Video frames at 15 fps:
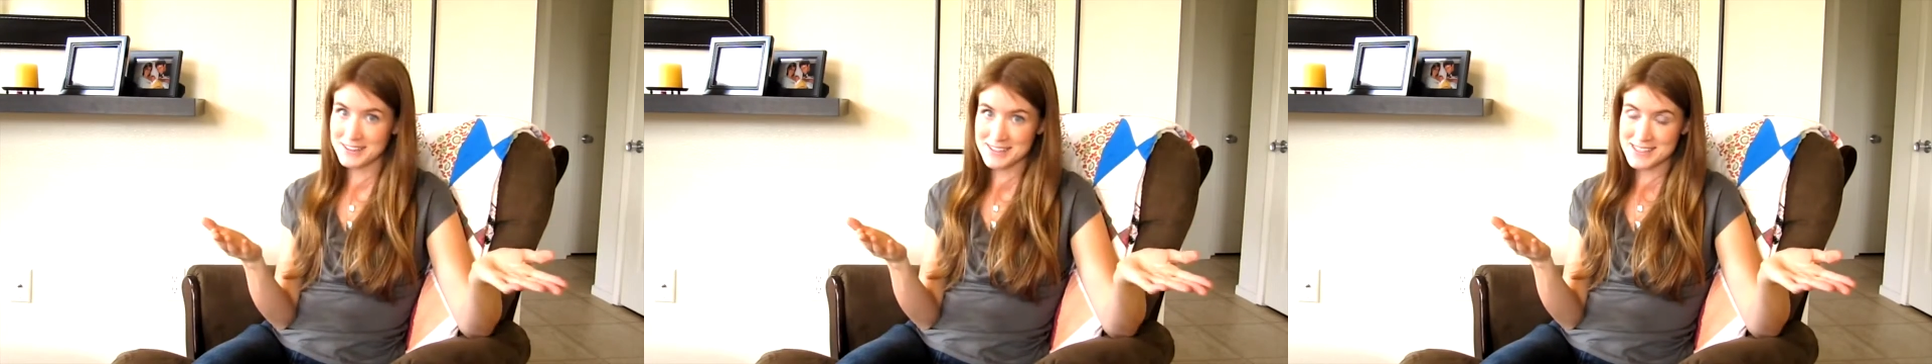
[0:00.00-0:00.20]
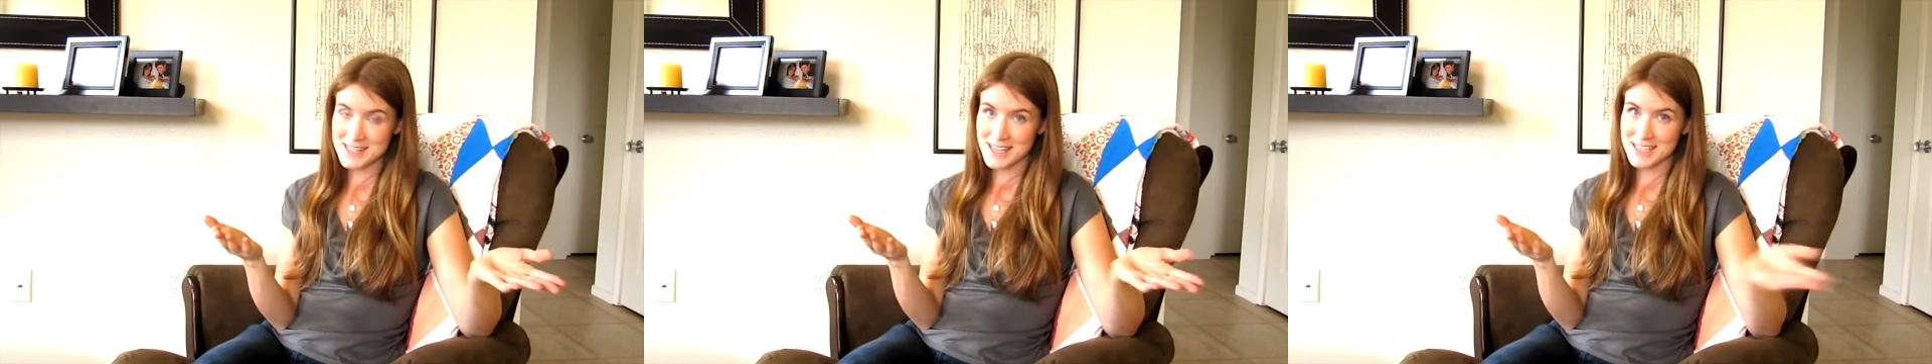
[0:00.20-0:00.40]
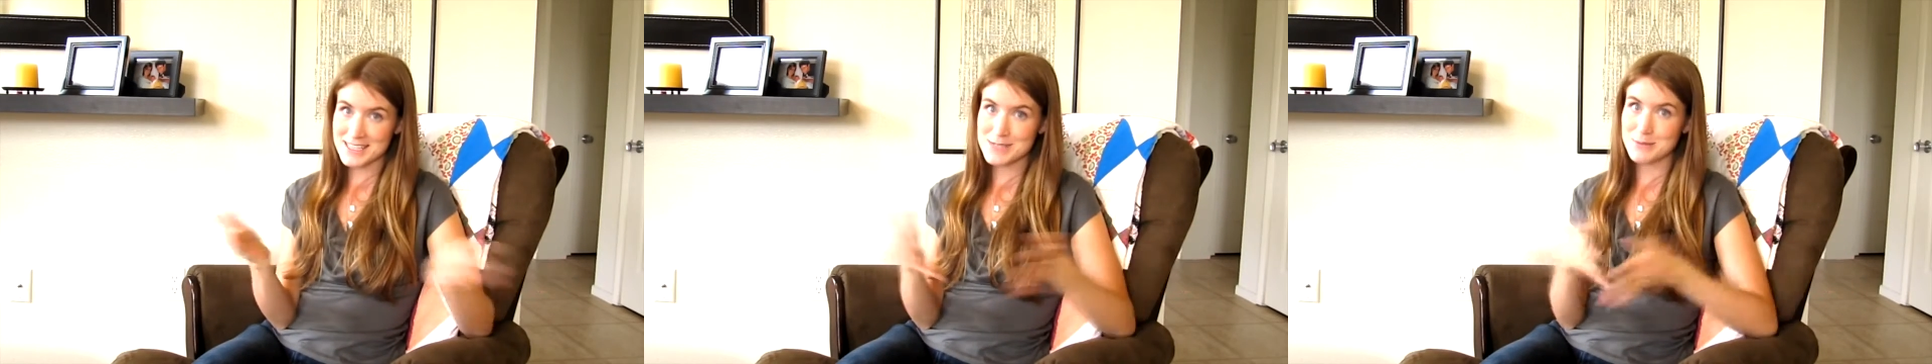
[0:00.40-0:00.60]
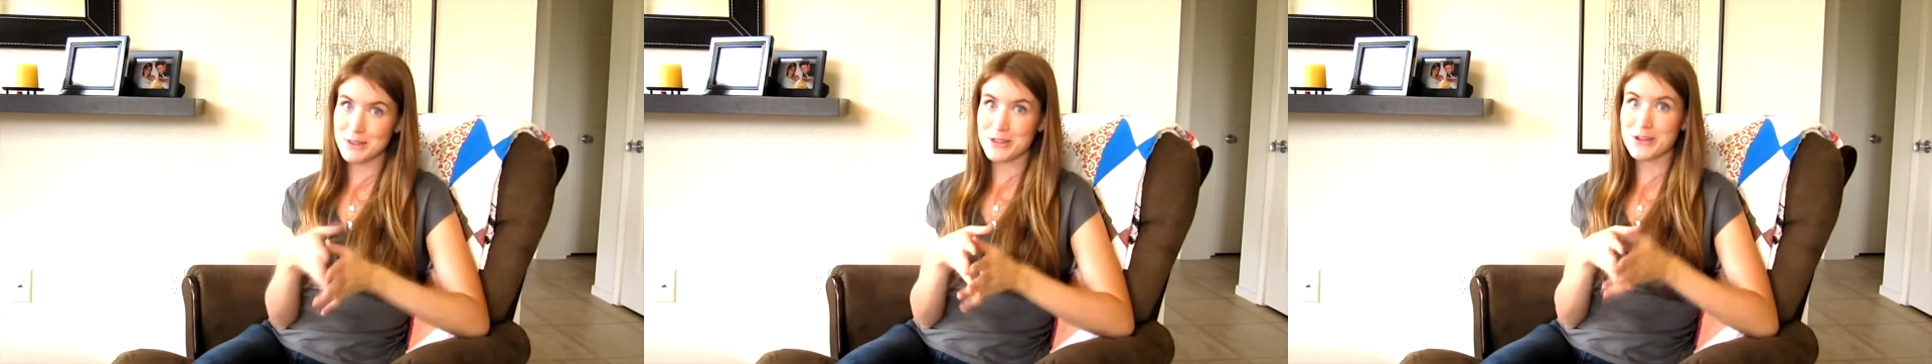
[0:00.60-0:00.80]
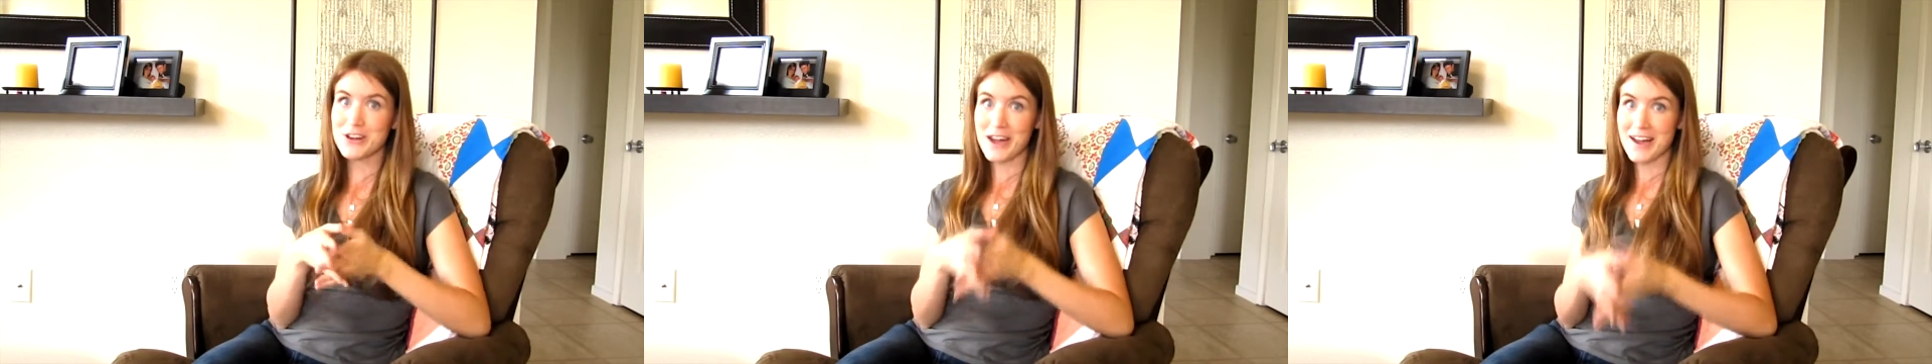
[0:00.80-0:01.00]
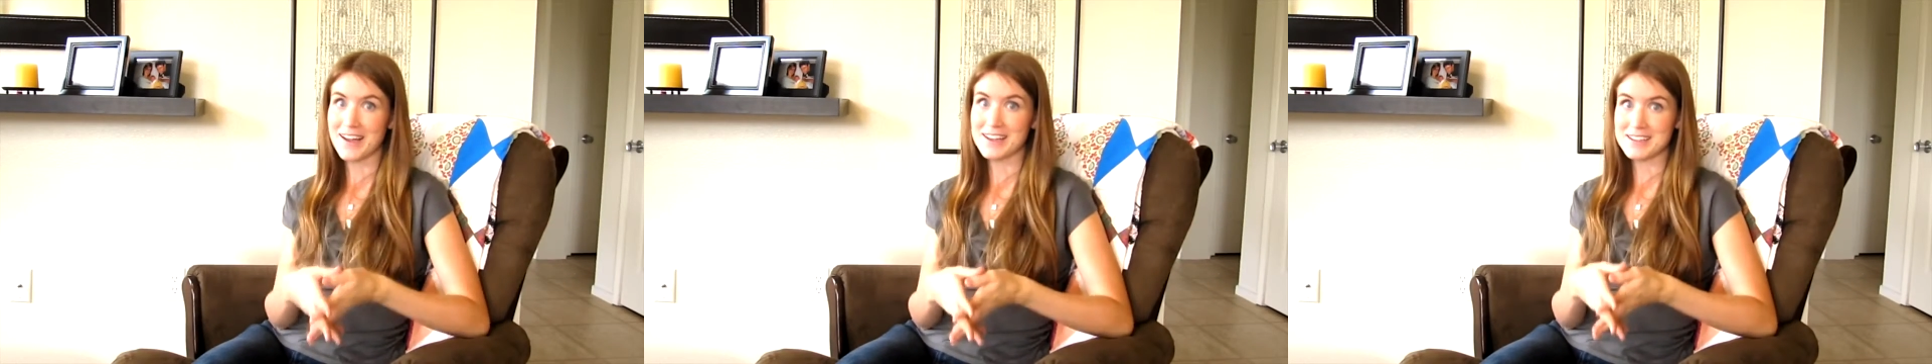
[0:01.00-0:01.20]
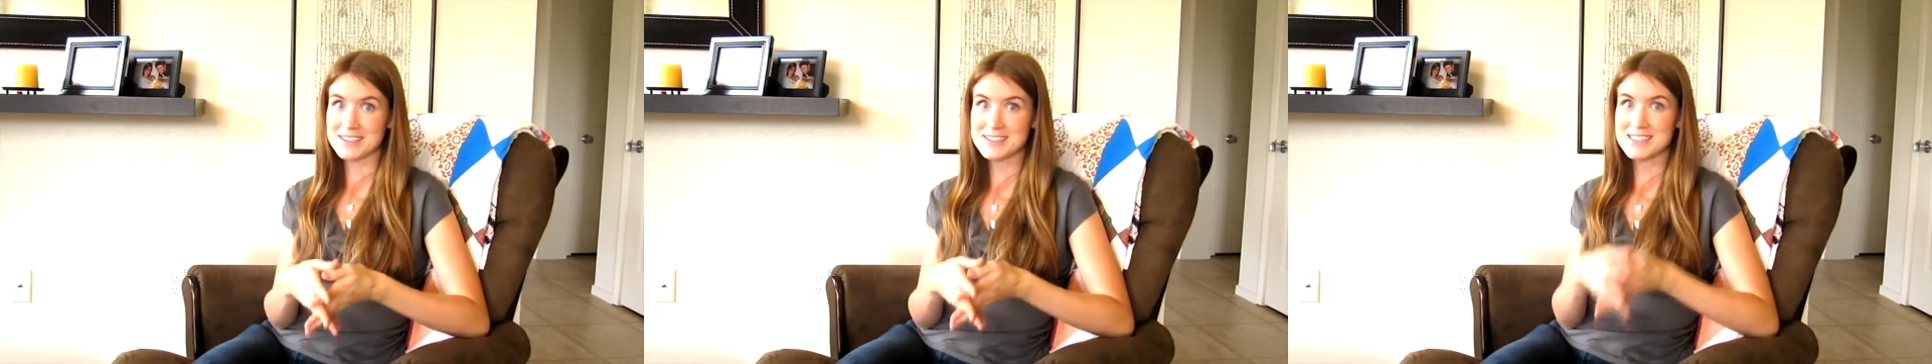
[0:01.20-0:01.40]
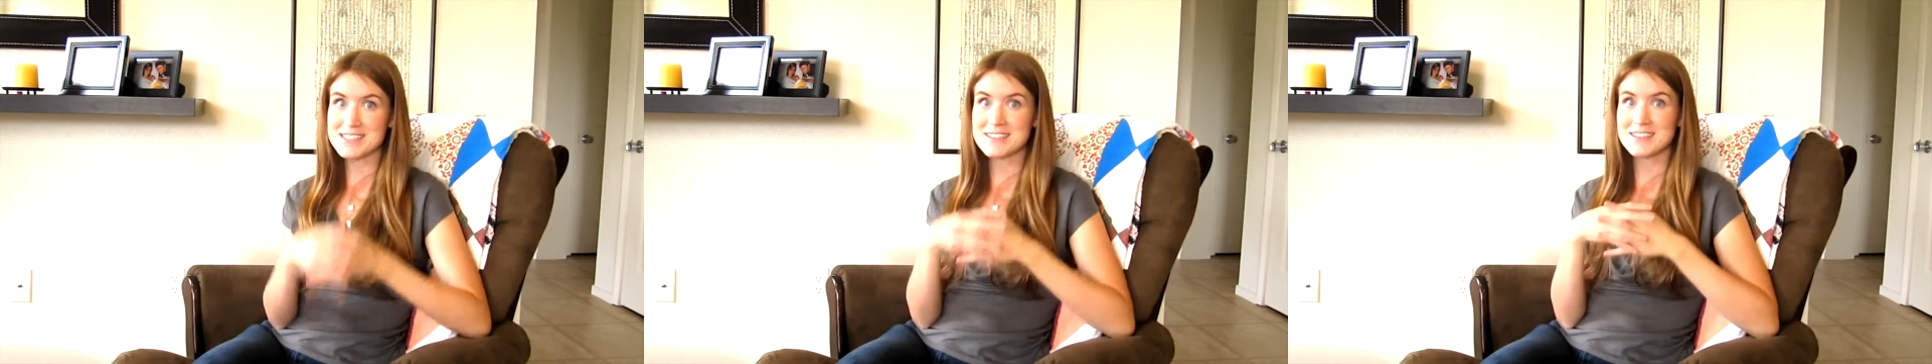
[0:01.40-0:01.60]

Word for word: in this case, with your eyes.